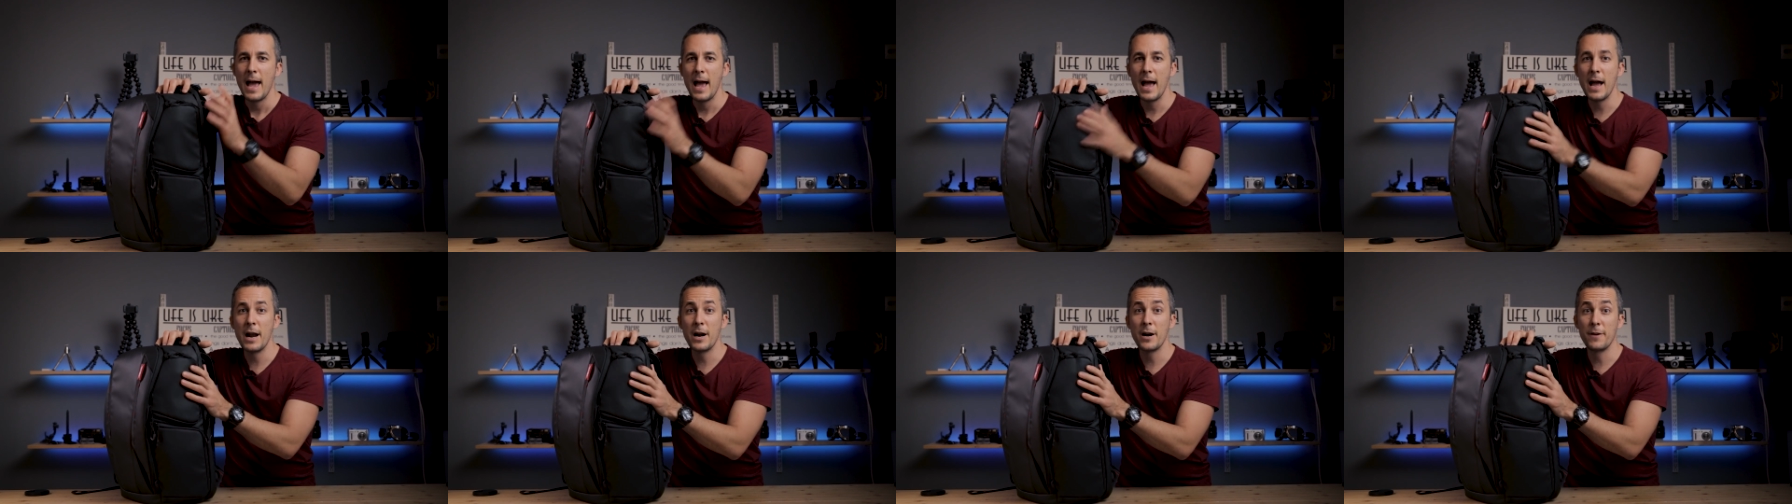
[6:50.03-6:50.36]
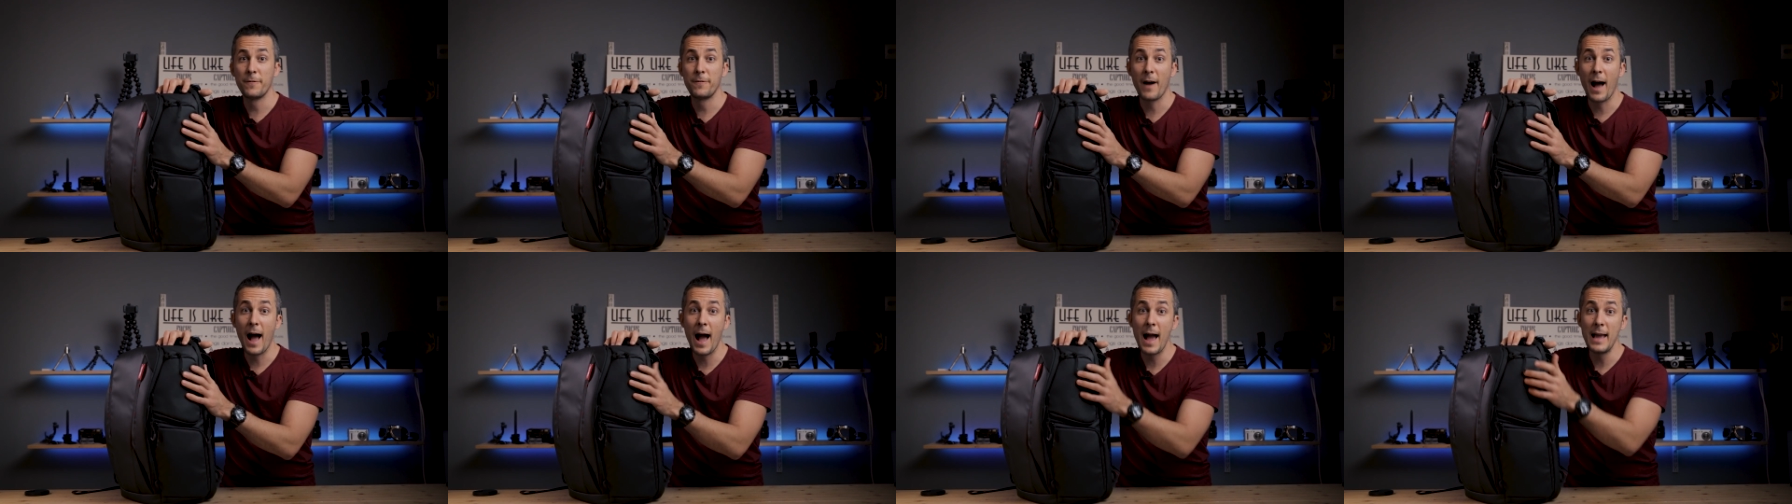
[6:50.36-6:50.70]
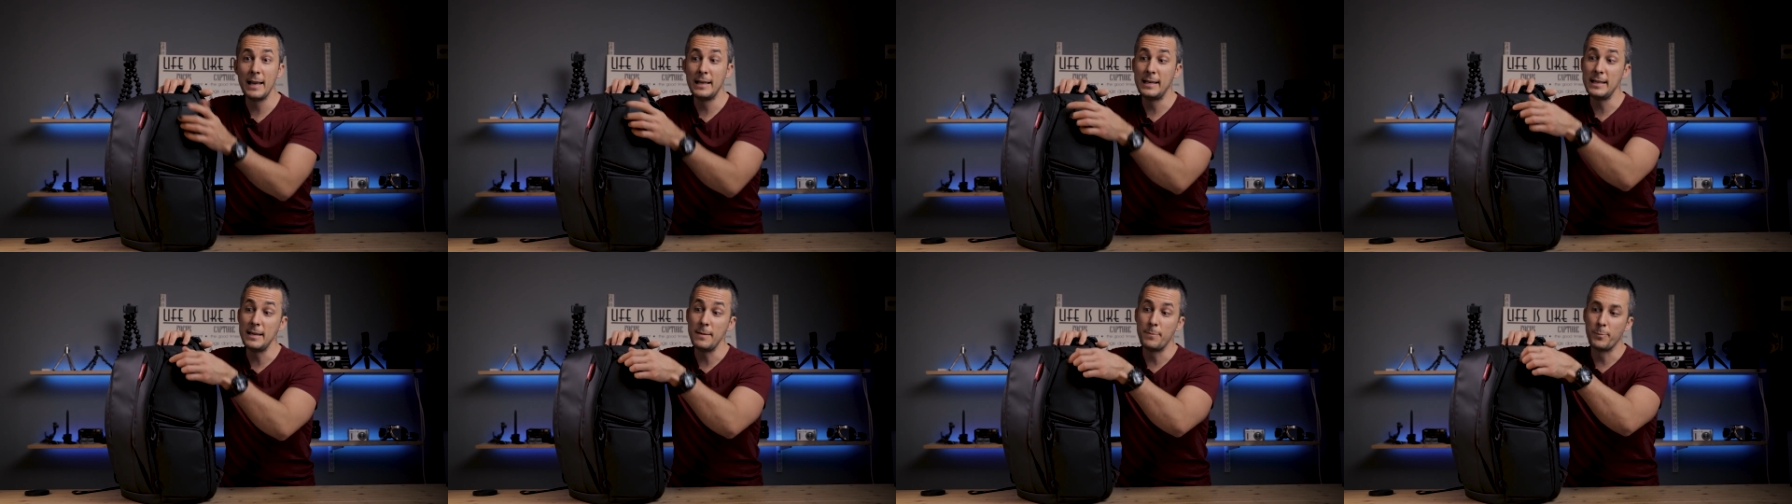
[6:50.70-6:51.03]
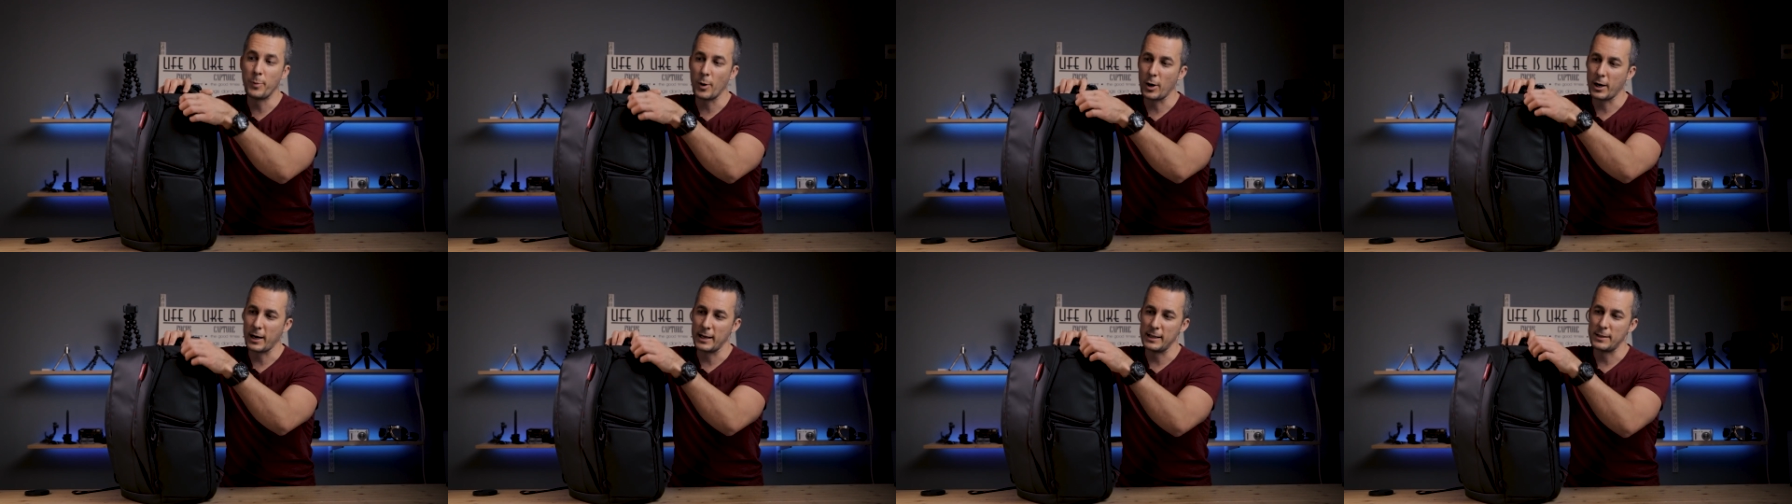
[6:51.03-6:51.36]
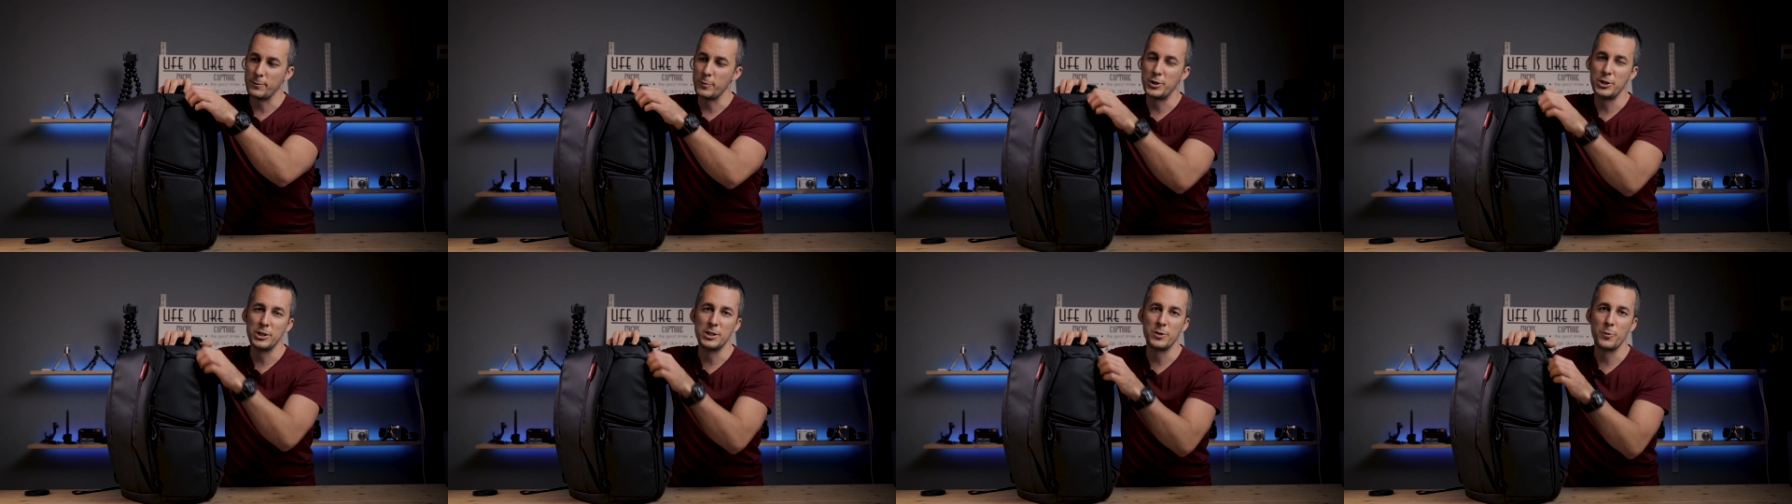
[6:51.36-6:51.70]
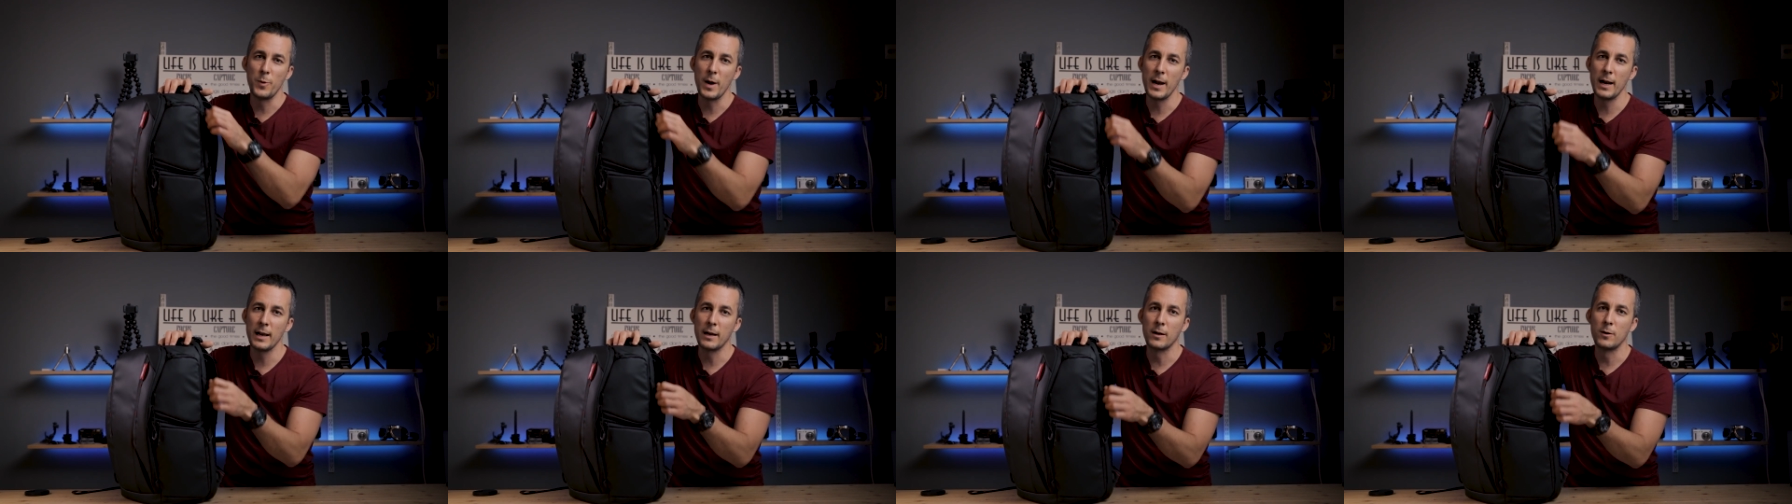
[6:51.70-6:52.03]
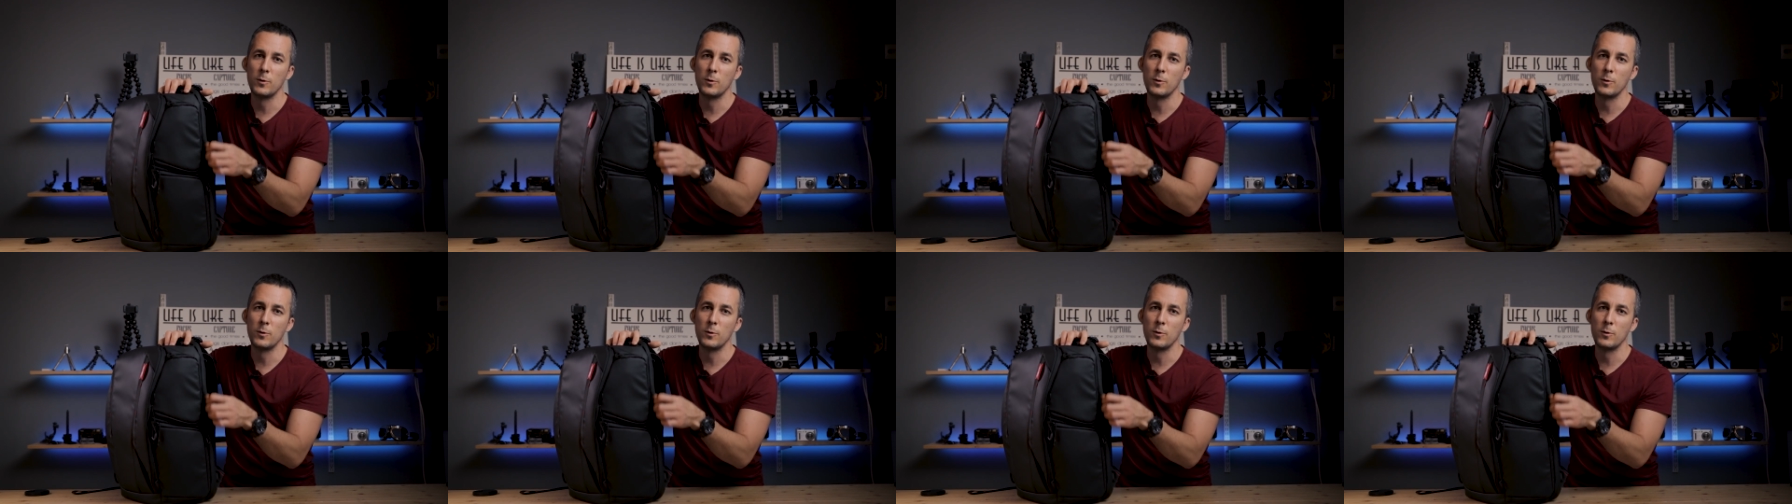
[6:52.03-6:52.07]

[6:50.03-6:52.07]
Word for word: RFID pocket which is really